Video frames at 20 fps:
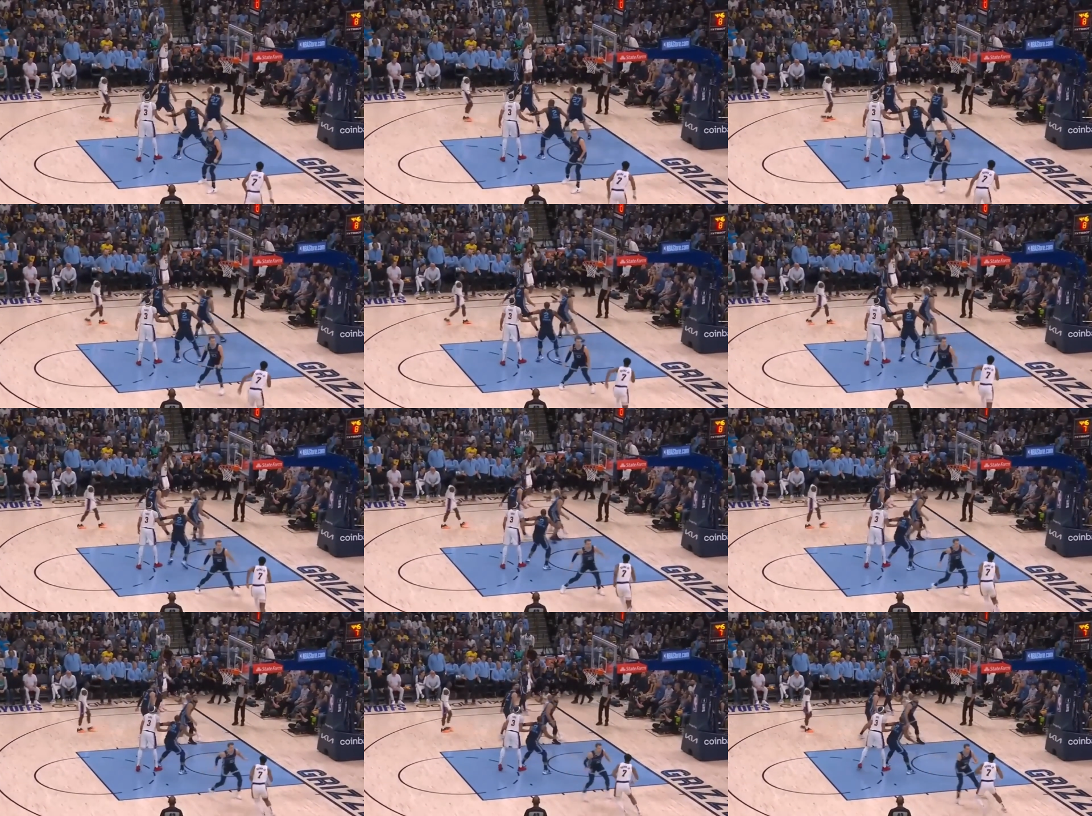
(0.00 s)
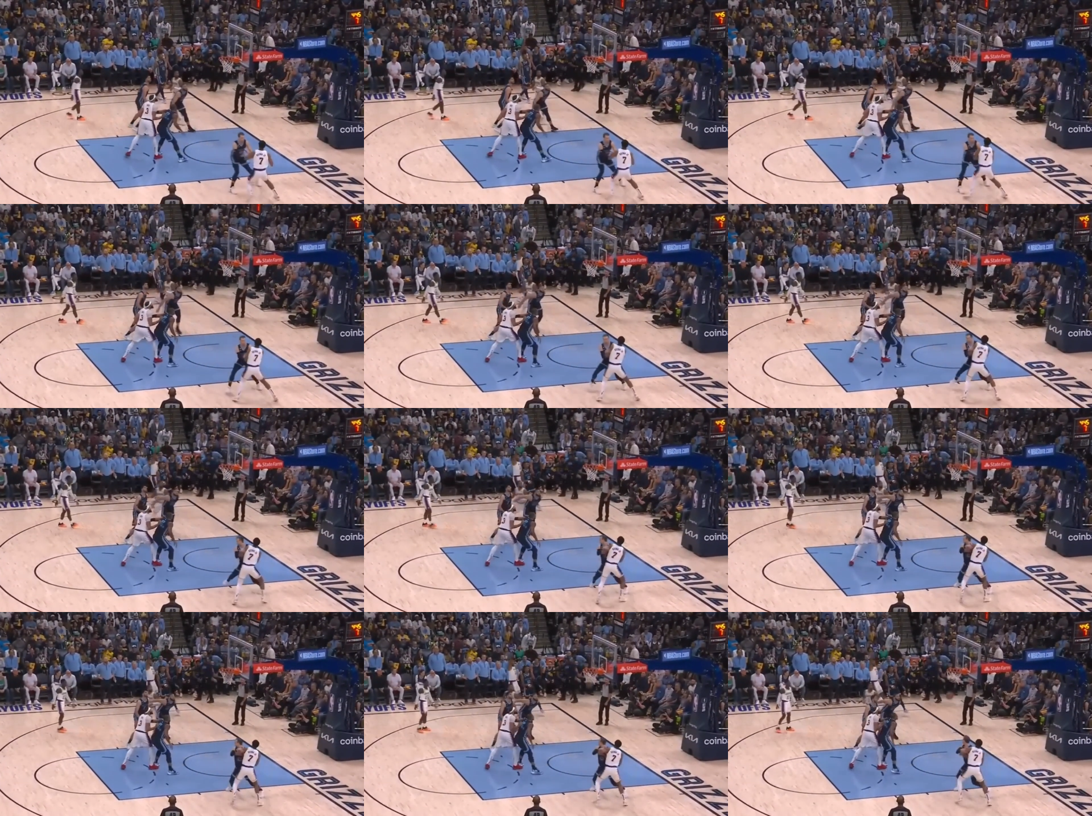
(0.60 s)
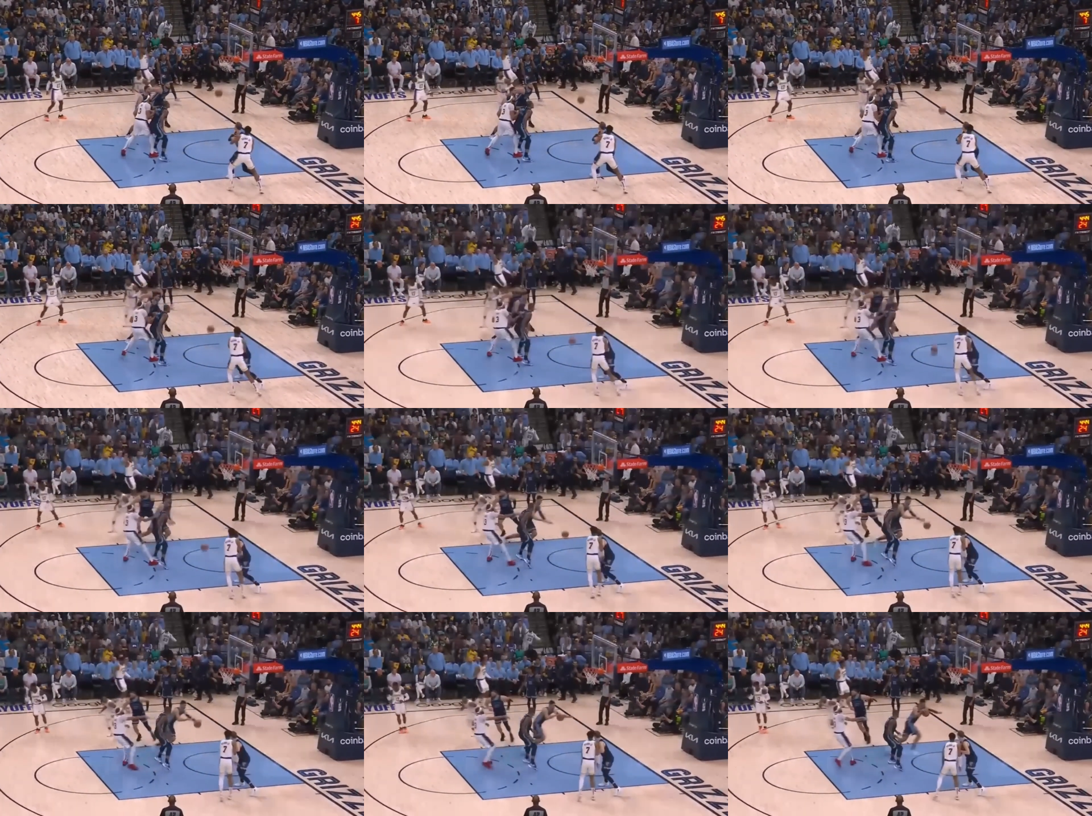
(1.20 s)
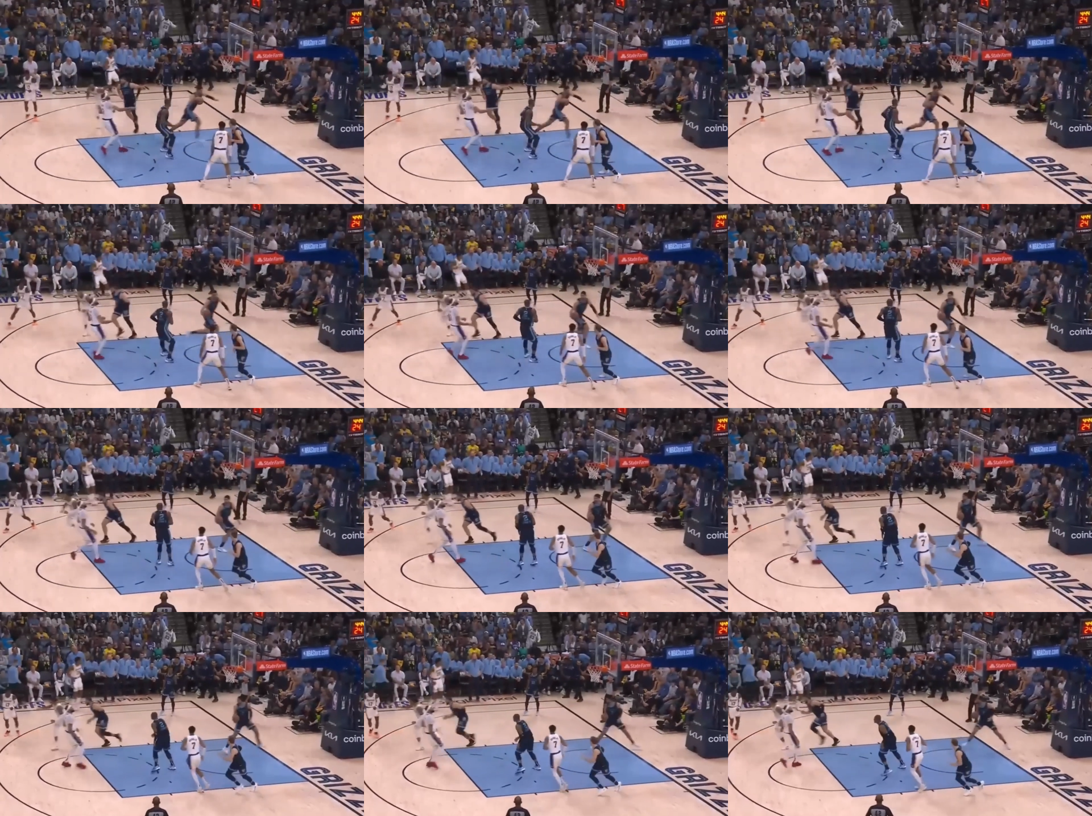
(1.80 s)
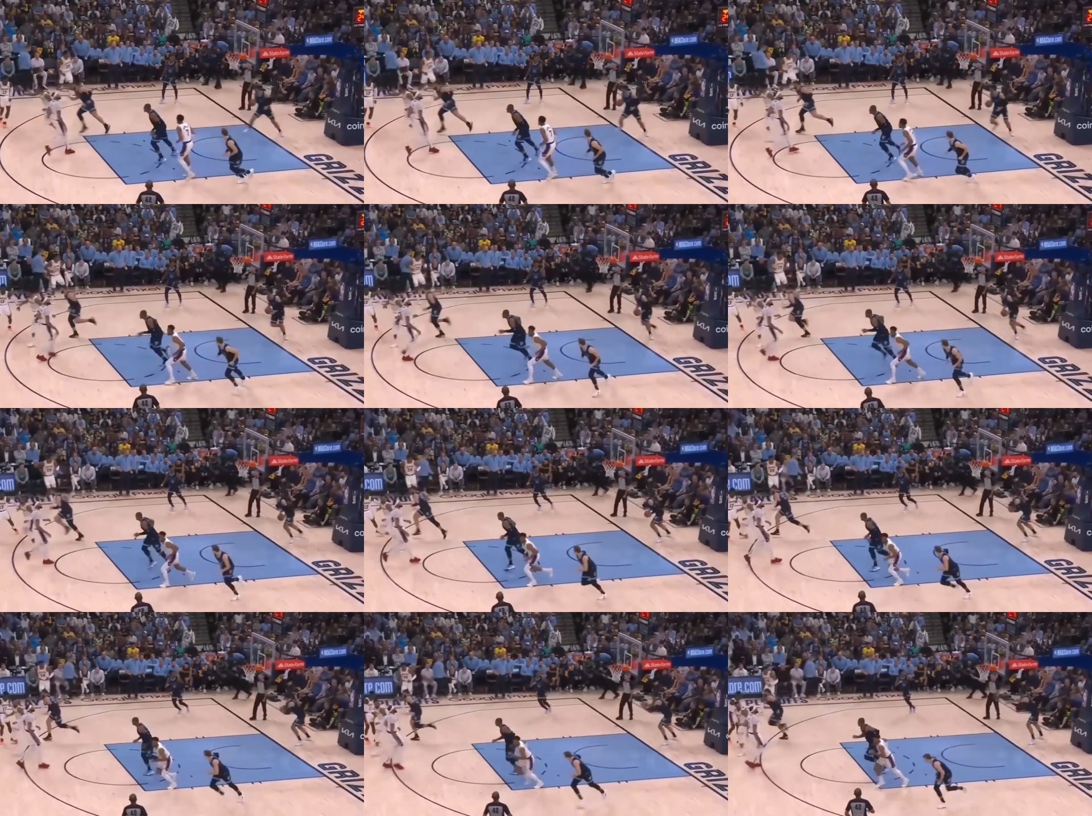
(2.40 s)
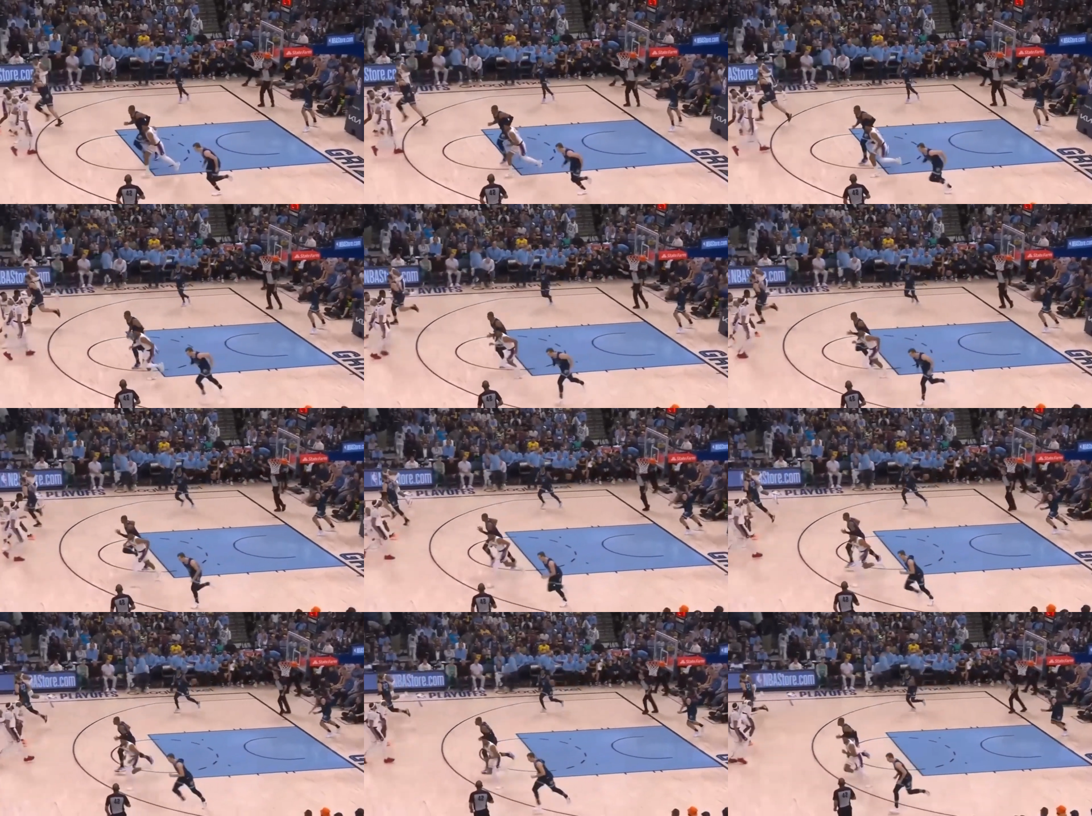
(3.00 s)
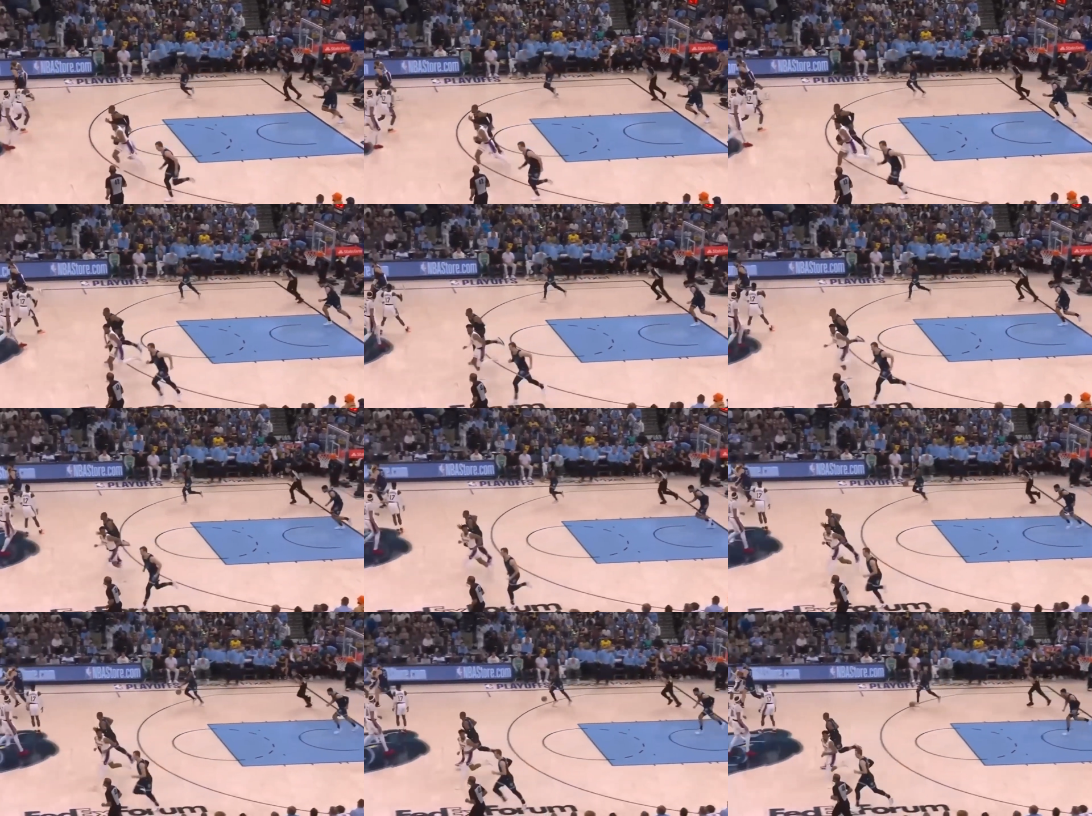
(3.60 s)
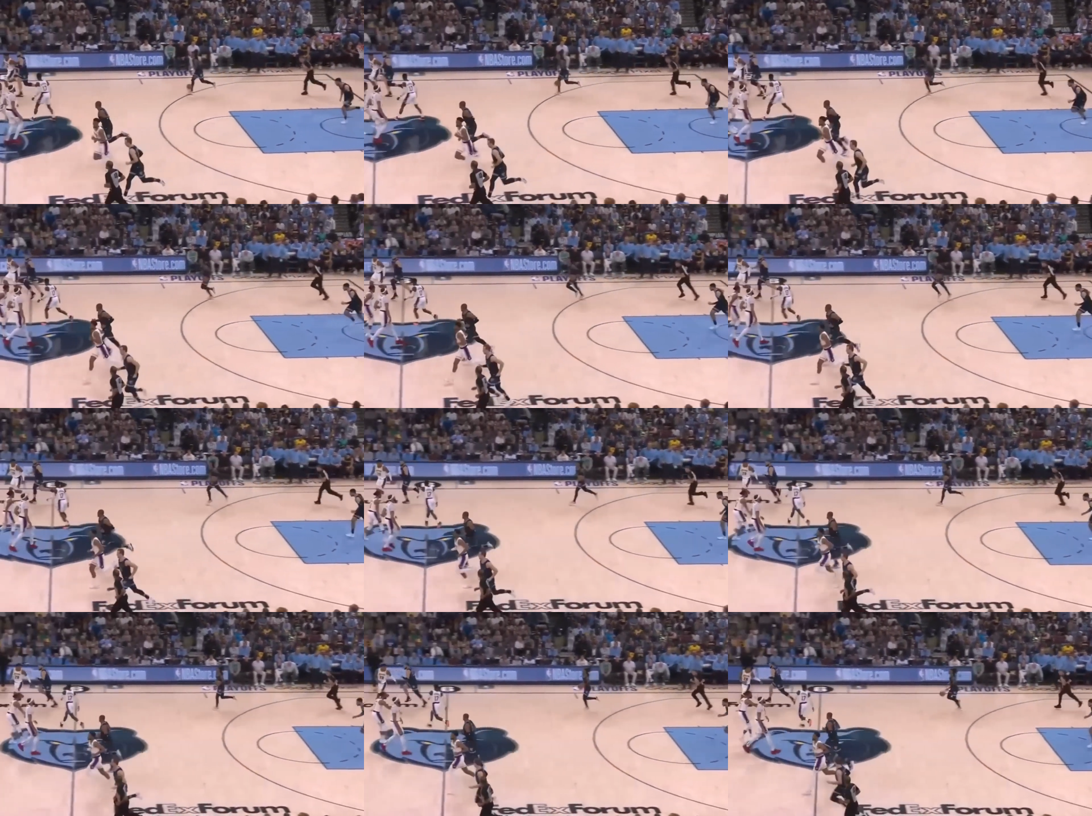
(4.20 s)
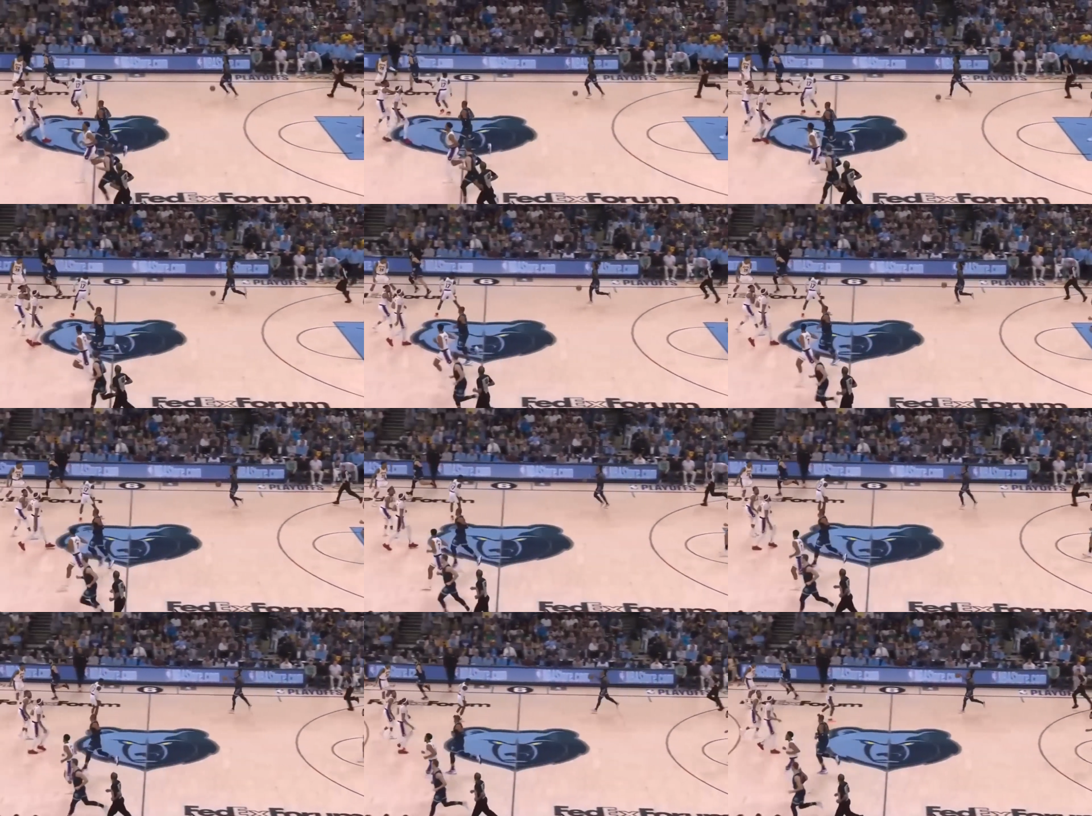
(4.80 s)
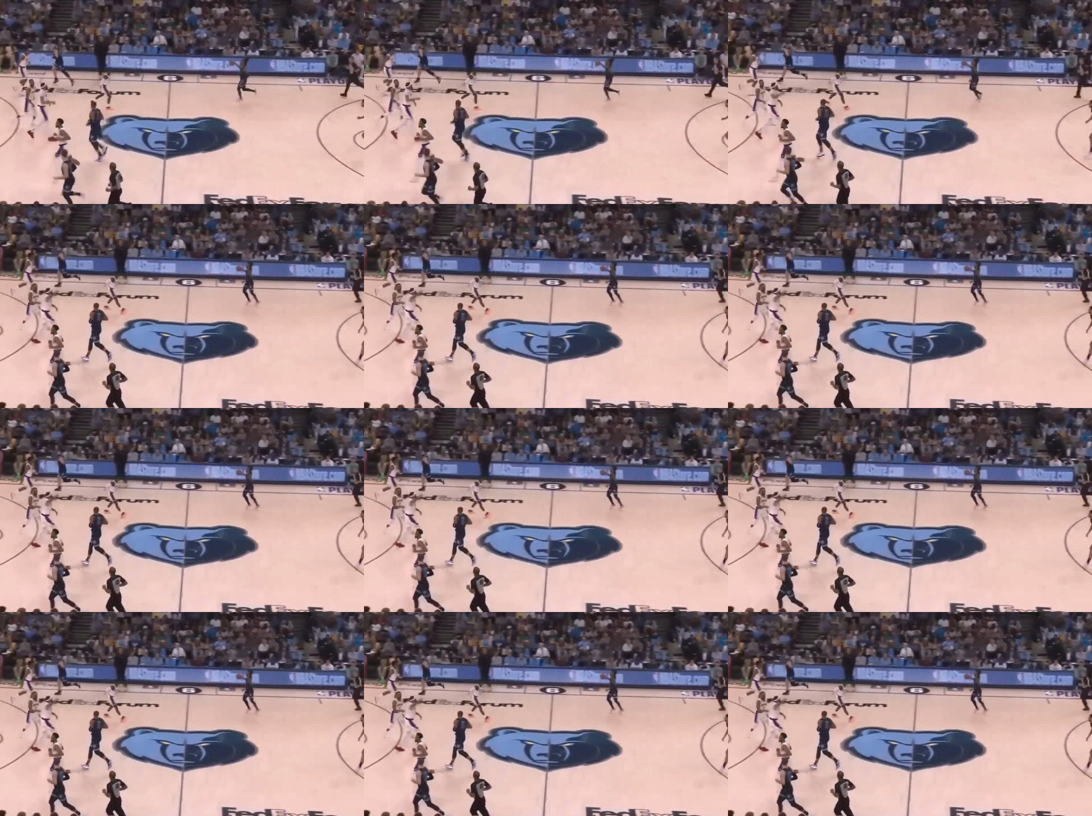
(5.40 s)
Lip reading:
(no speaker visible)